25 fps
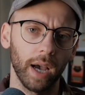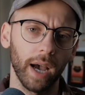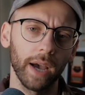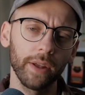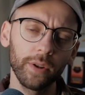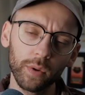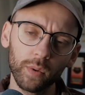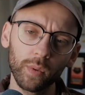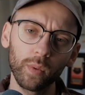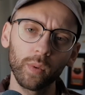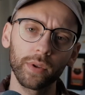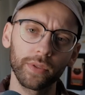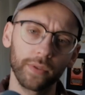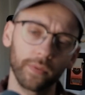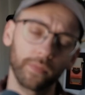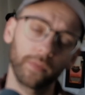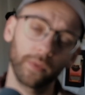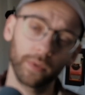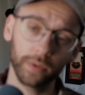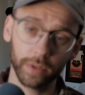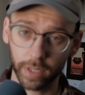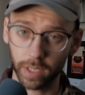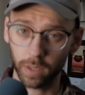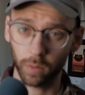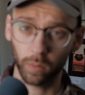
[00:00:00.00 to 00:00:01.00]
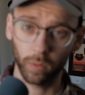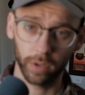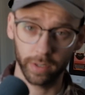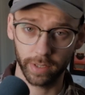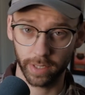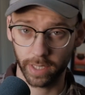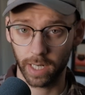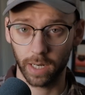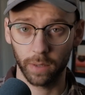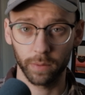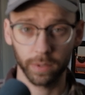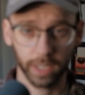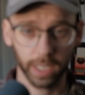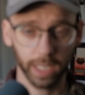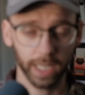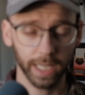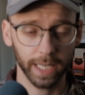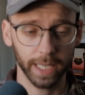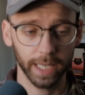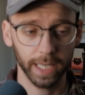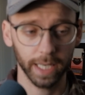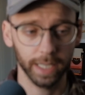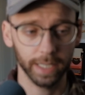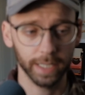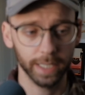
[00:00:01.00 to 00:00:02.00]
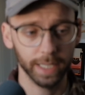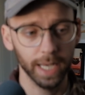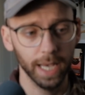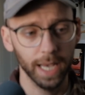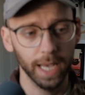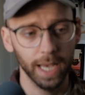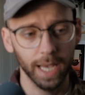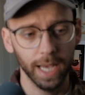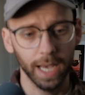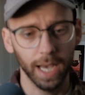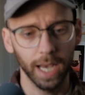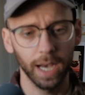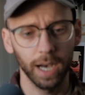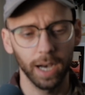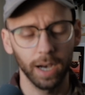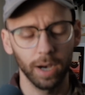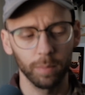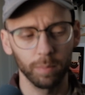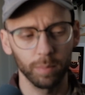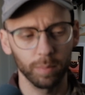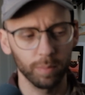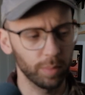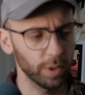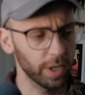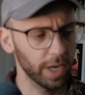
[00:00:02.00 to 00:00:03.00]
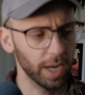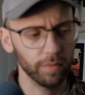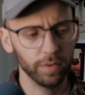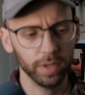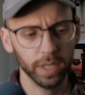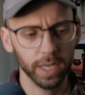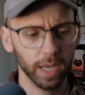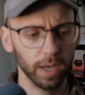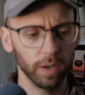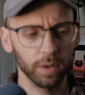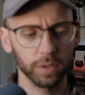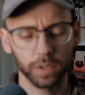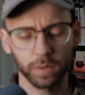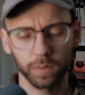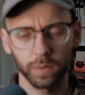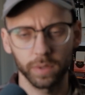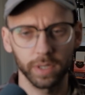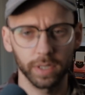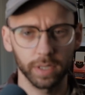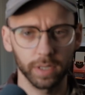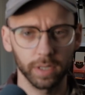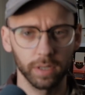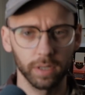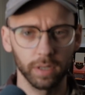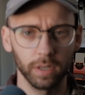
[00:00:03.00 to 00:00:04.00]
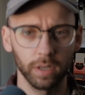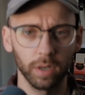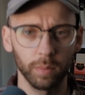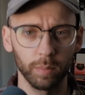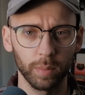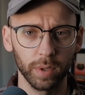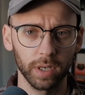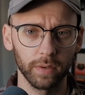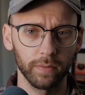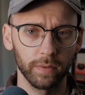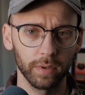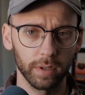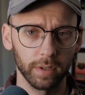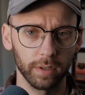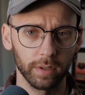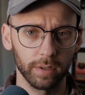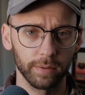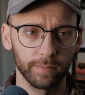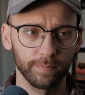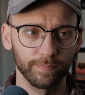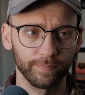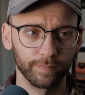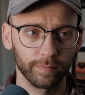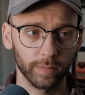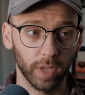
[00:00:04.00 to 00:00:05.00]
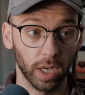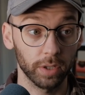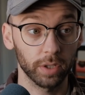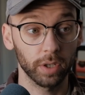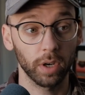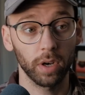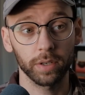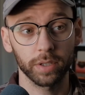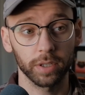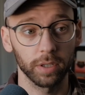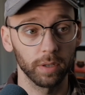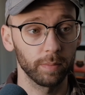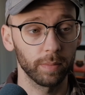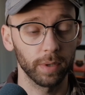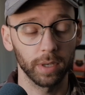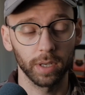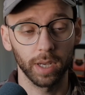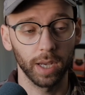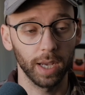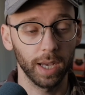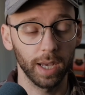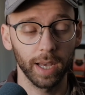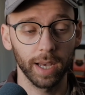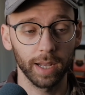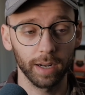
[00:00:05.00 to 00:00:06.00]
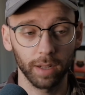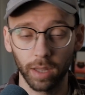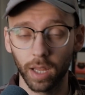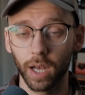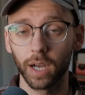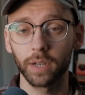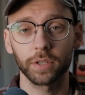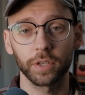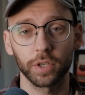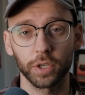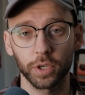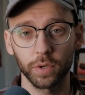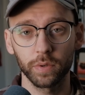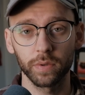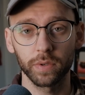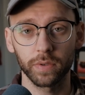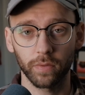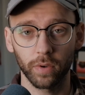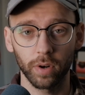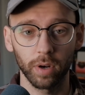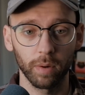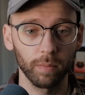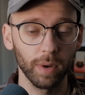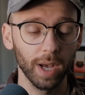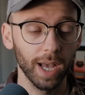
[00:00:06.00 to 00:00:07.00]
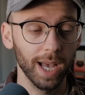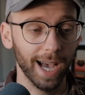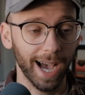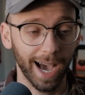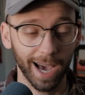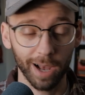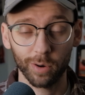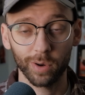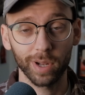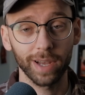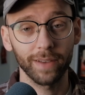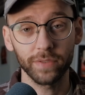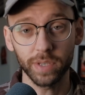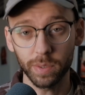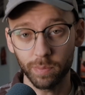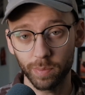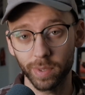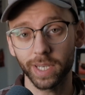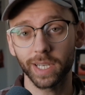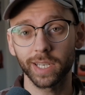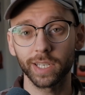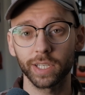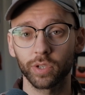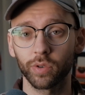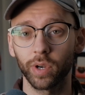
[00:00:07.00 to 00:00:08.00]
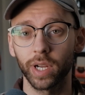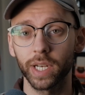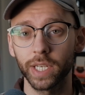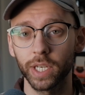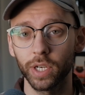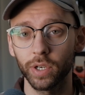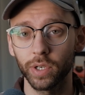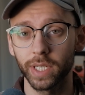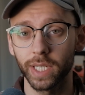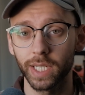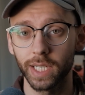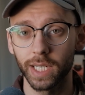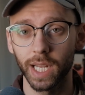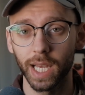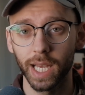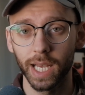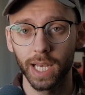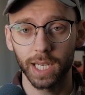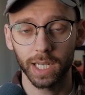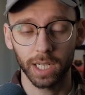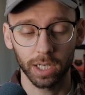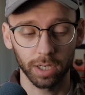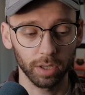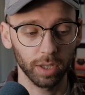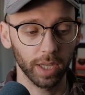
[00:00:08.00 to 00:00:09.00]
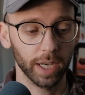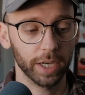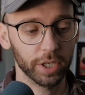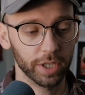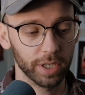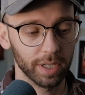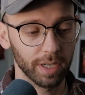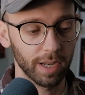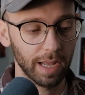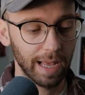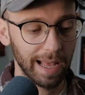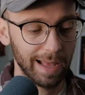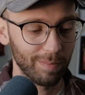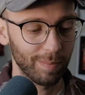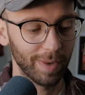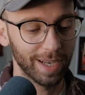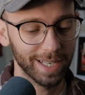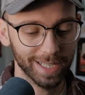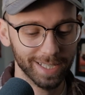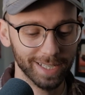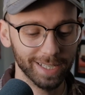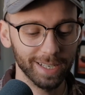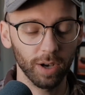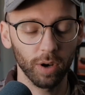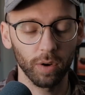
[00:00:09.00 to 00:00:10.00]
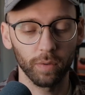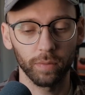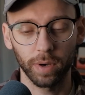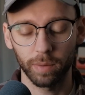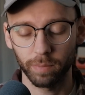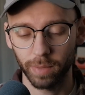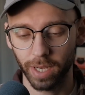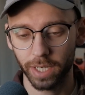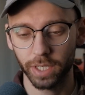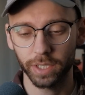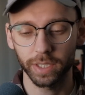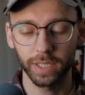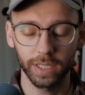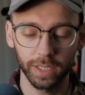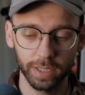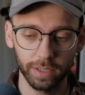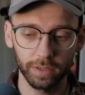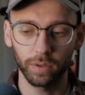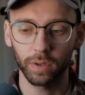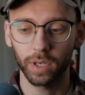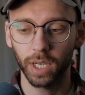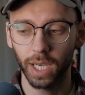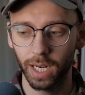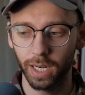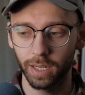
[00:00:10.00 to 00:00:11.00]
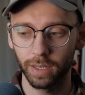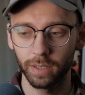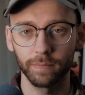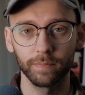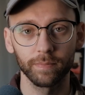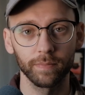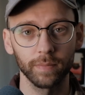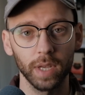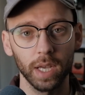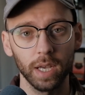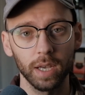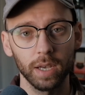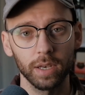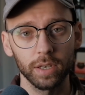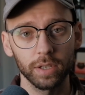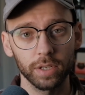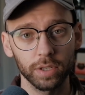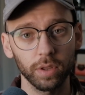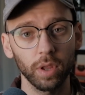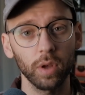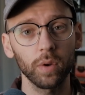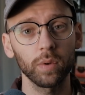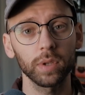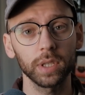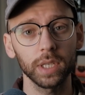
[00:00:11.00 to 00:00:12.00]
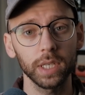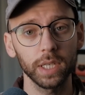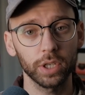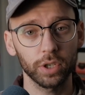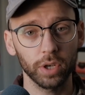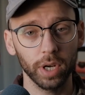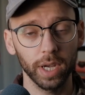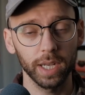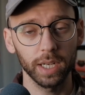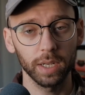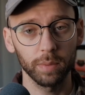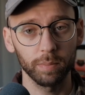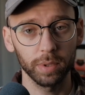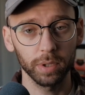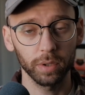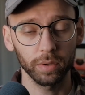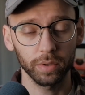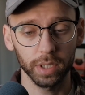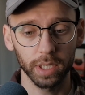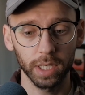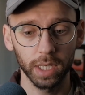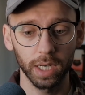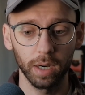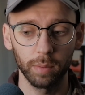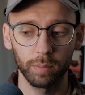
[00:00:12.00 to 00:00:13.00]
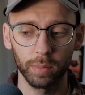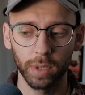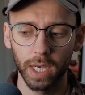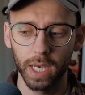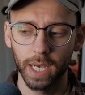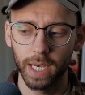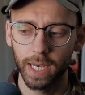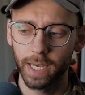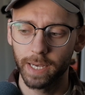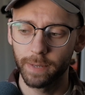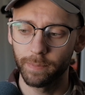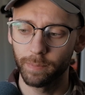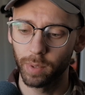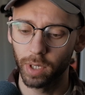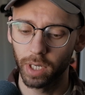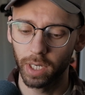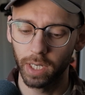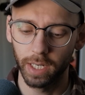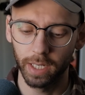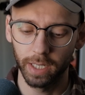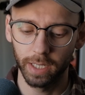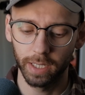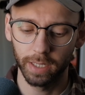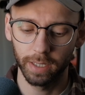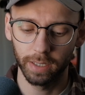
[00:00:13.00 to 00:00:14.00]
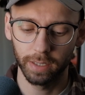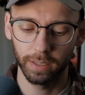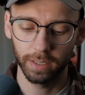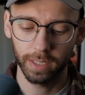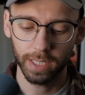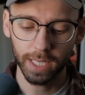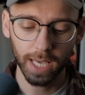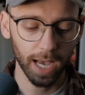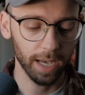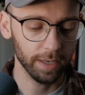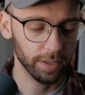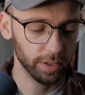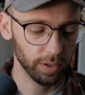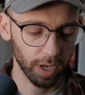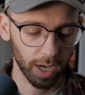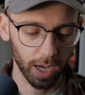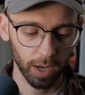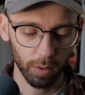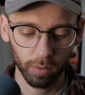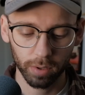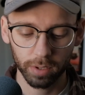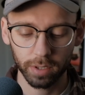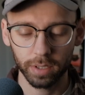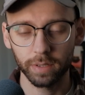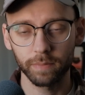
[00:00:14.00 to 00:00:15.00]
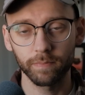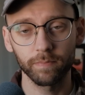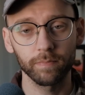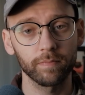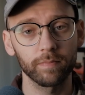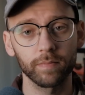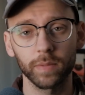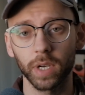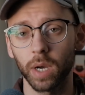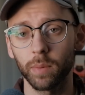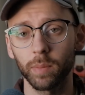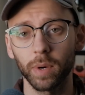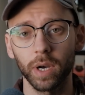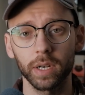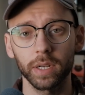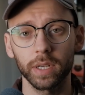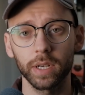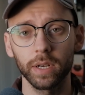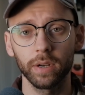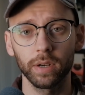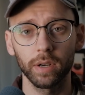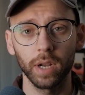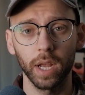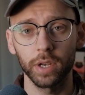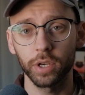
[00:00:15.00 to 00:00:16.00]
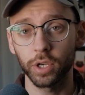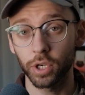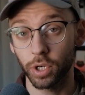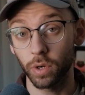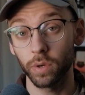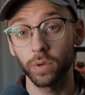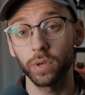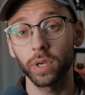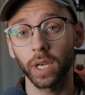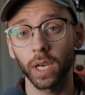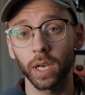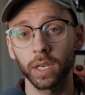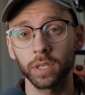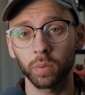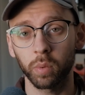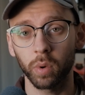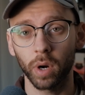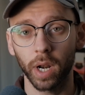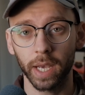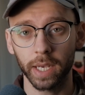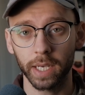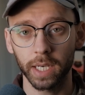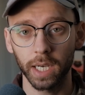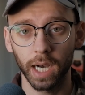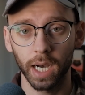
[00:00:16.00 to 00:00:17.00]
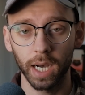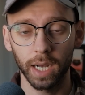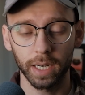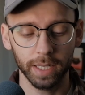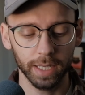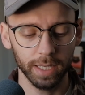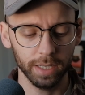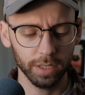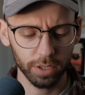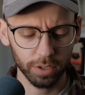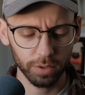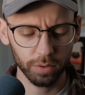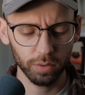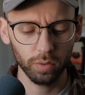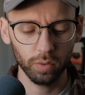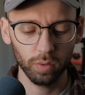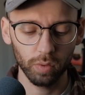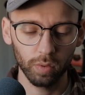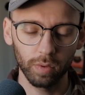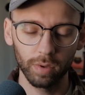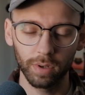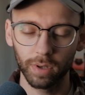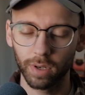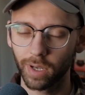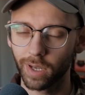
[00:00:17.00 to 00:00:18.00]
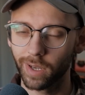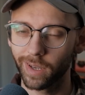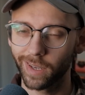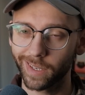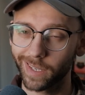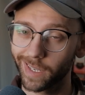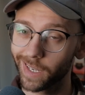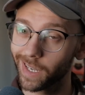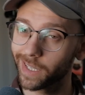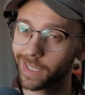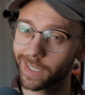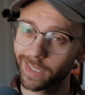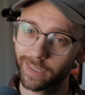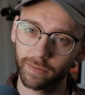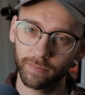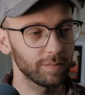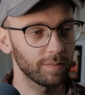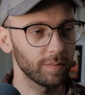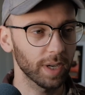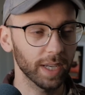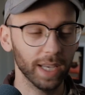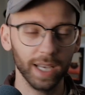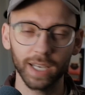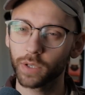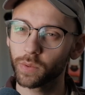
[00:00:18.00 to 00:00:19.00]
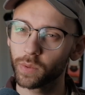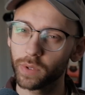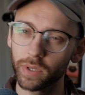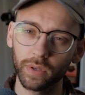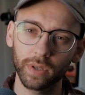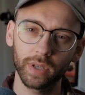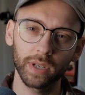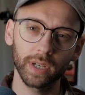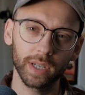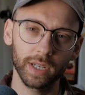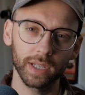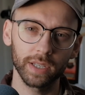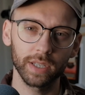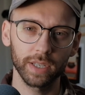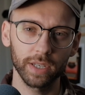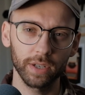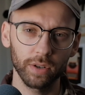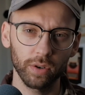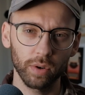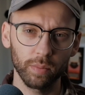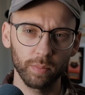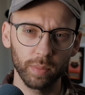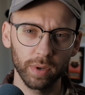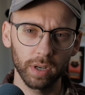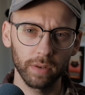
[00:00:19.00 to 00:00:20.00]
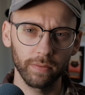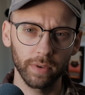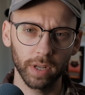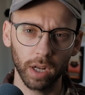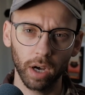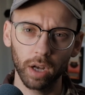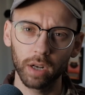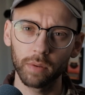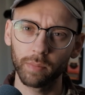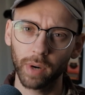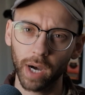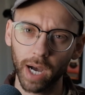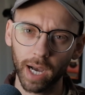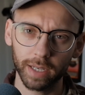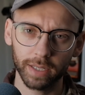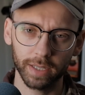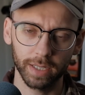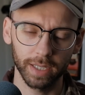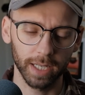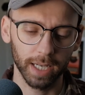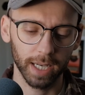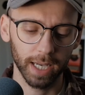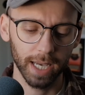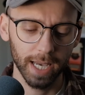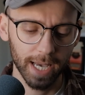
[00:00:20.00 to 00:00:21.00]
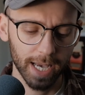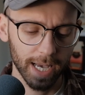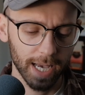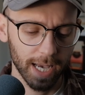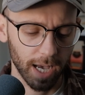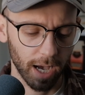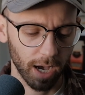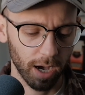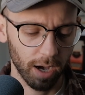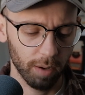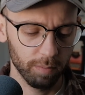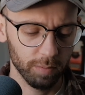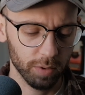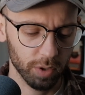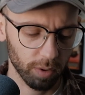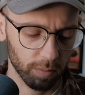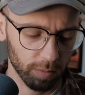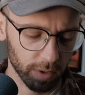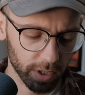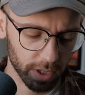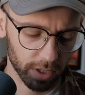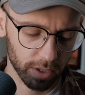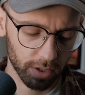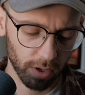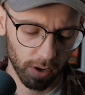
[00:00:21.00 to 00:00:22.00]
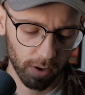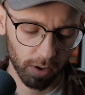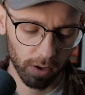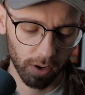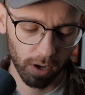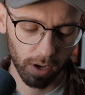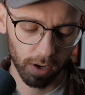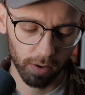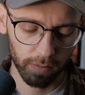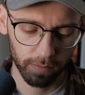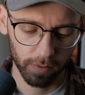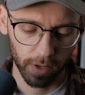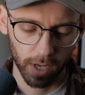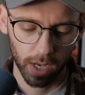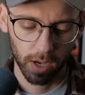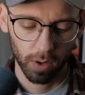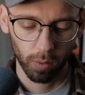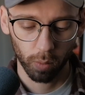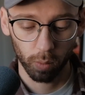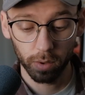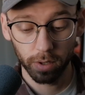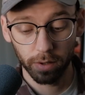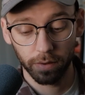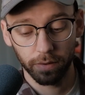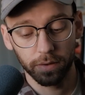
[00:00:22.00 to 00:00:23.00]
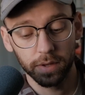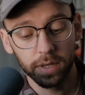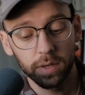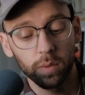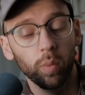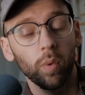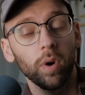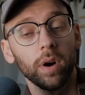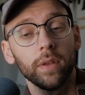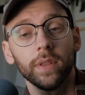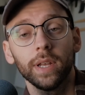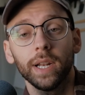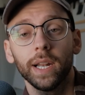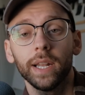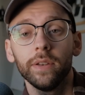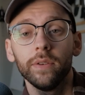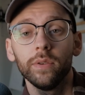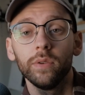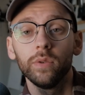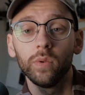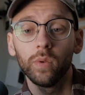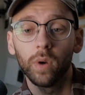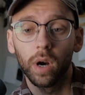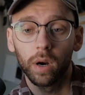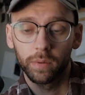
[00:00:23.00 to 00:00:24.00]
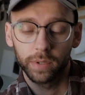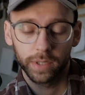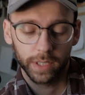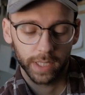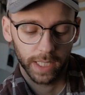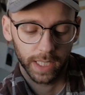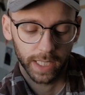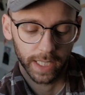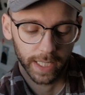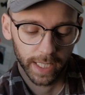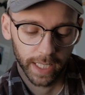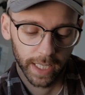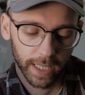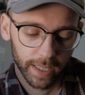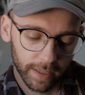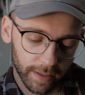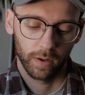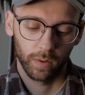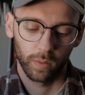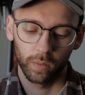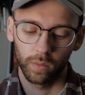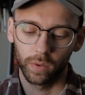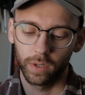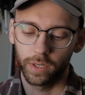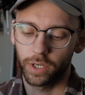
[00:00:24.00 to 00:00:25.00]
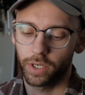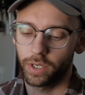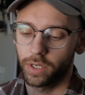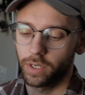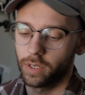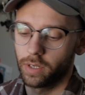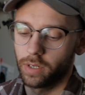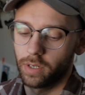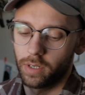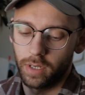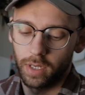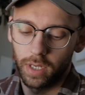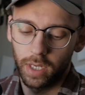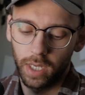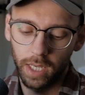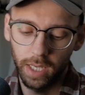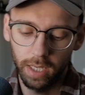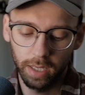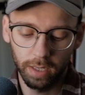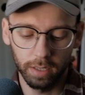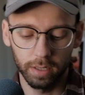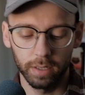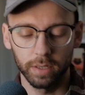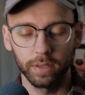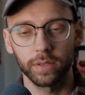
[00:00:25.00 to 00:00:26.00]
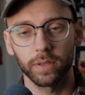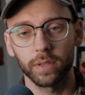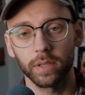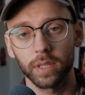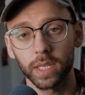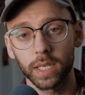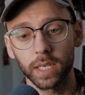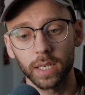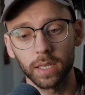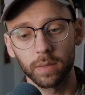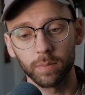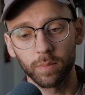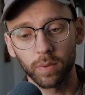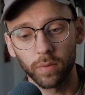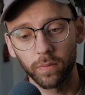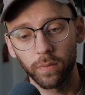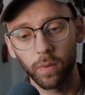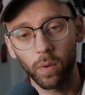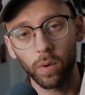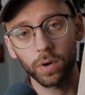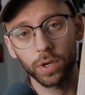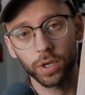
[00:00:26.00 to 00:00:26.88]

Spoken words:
I knew what the first thing was that I was going to get, but everything else was a bit of a toss-up. I had a lot to choose from. I don't have the biggest Criterion collection myself. I'm actually still kind of slowly trying to build it up. But yeah, so I wanted to come on here and show you guys what I got and do, I guess what you can consider a bit of an unboxing. So I'm going to start off with the one that I knew I was going to get, which is the Before